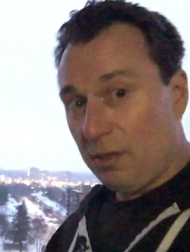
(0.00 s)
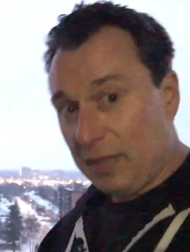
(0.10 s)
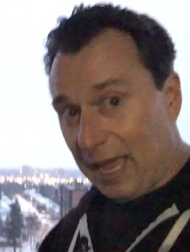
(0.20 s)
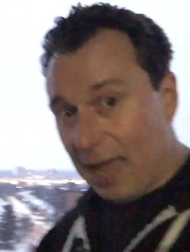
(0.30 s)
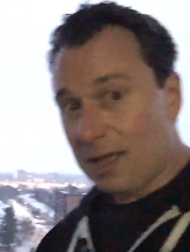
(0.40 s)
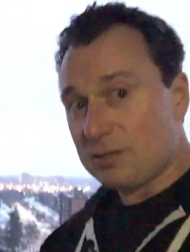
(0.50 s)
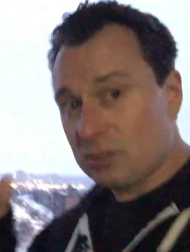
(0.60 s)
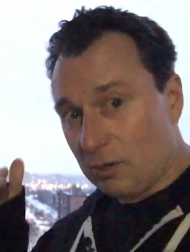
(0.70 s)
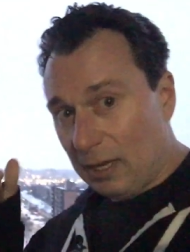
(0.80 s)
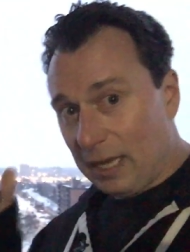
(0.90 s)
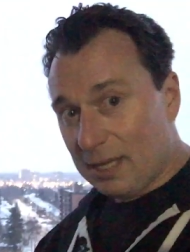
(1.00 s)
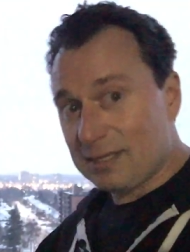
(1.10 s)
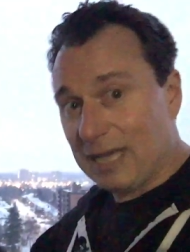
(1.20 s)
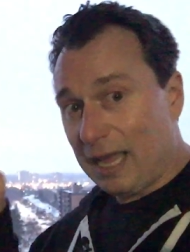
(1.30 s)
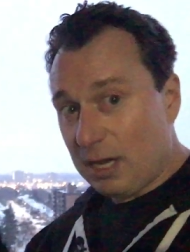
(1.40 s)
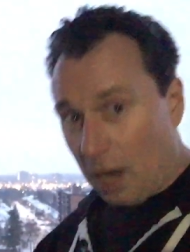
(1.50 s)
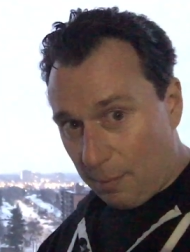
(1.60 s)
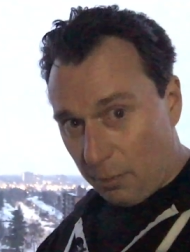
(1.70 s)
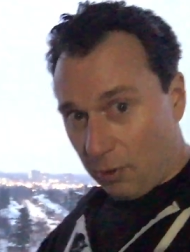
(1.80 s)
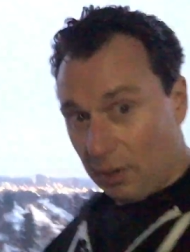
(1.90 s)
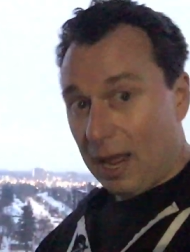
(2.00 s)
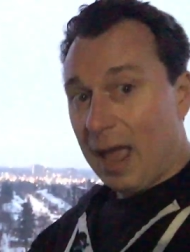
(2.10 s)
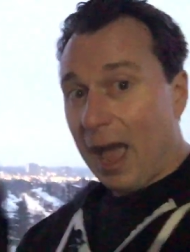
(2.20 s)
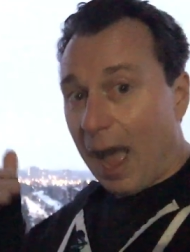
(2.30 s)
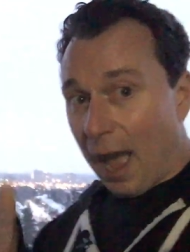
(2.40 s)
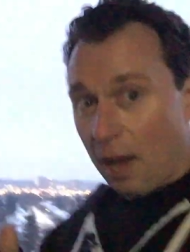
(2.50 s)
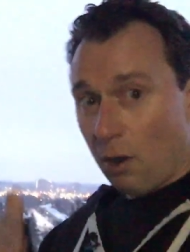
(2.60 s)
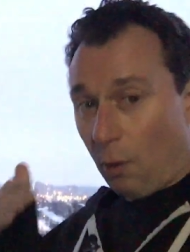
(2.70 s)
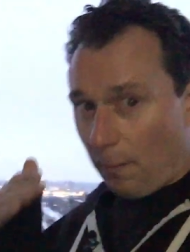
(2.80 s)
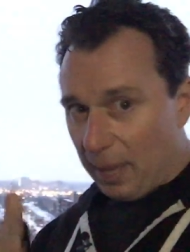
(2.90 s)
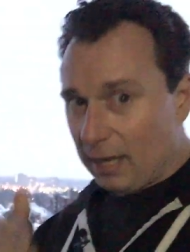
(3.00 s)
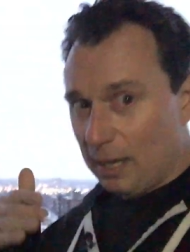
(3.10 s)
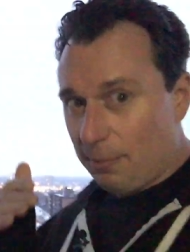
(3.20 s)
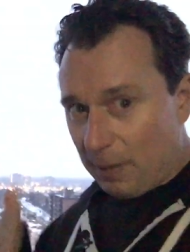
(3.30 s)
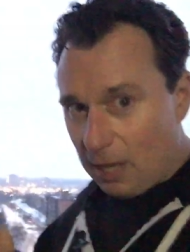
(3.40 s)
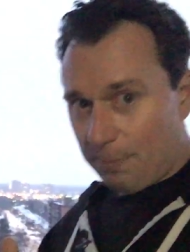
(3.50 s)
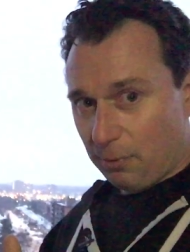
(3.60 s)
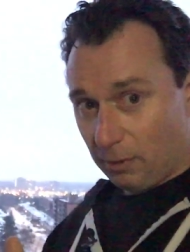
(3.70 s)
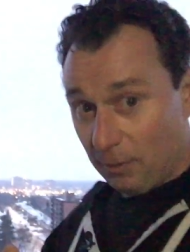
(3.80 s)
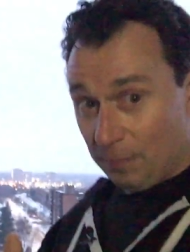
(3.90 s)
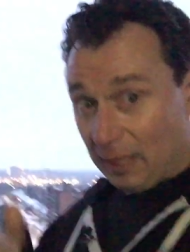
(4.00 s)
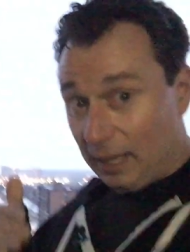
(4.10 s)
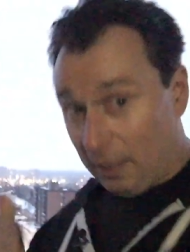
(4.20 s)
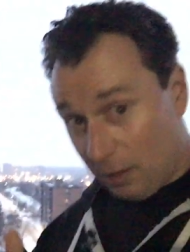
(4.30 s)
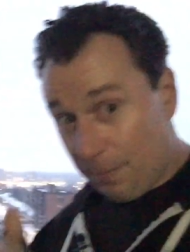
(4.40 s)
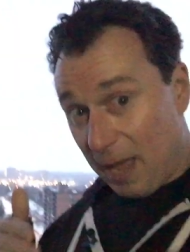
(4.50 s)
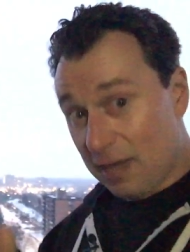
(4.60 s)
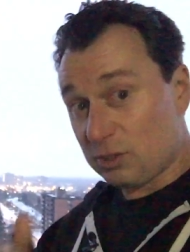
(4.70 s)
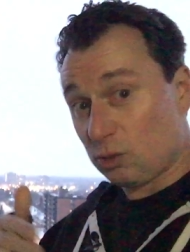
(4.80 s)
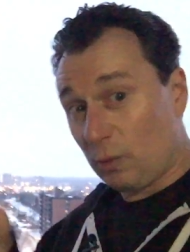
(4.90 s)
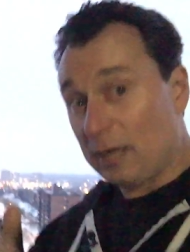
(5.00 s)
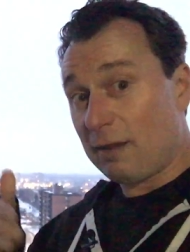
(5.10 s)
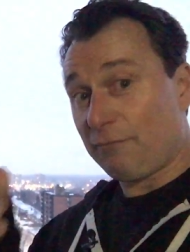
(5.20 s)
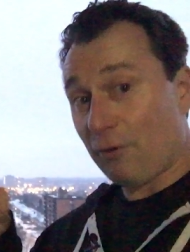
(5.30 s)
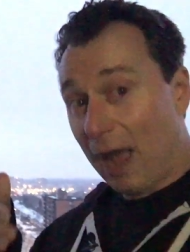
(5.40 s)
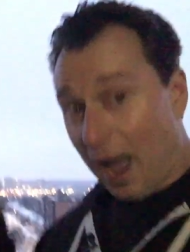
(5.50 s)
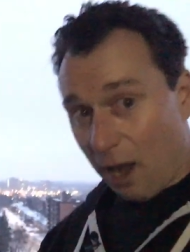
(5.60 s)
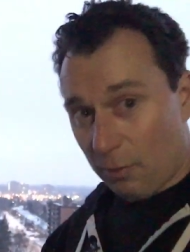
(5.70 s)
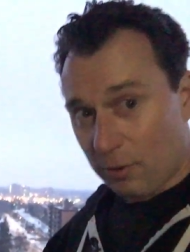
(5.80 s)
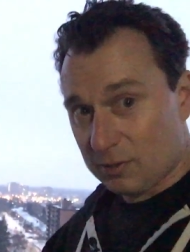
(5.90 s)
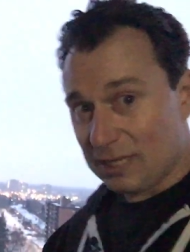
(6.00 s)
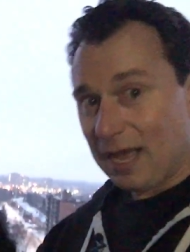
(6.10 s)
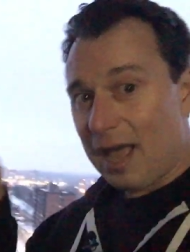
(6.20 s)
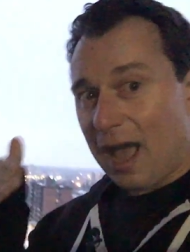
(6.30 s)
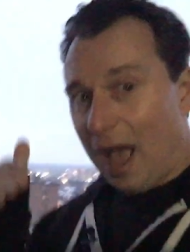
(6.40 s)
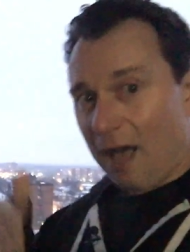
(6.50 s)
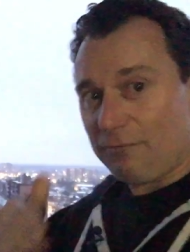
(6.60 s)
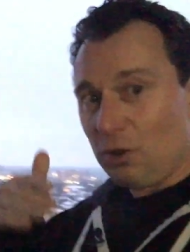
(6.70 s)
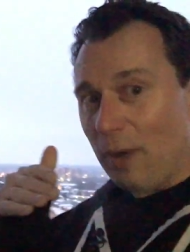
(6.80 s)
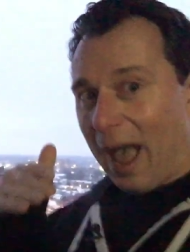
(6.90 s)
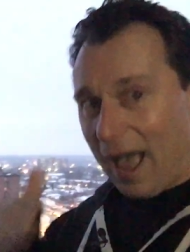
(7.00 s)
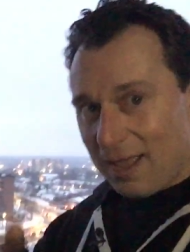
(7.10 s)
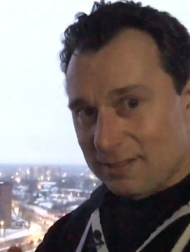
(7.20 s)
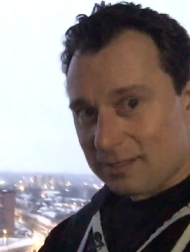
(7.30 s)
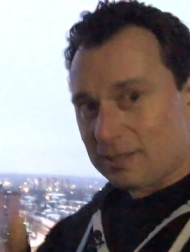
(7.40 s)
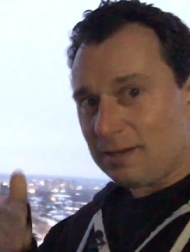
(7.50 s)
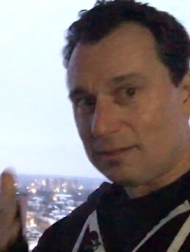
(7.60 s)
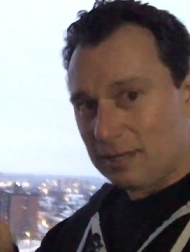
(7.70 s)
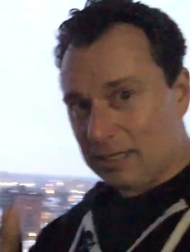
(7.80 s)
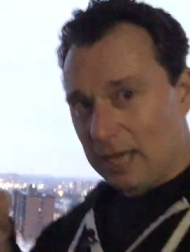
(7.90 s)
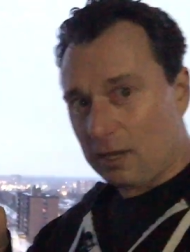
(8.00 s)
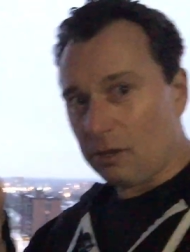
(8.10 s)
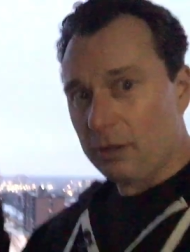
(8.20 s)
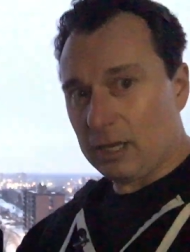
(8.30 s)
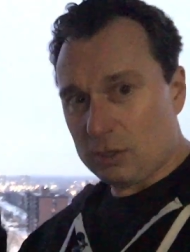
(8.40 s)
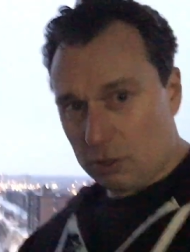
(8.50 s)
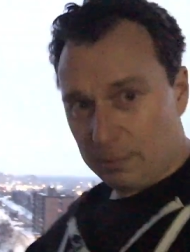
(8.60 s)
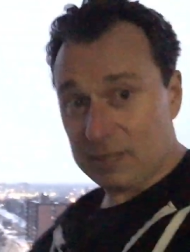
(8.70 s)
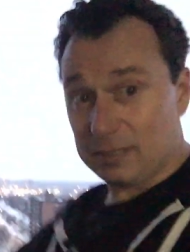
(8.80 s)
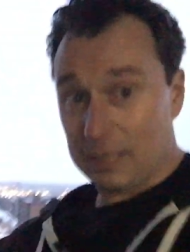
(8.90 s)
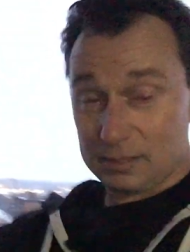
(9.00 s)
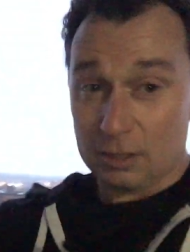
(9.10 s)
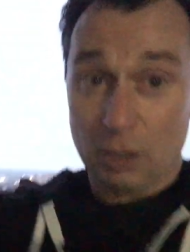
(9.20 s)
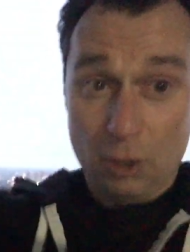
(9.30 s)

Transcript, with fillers: The answer is a number. How many people in the past twenty-four hours have you asked to take a look at your business?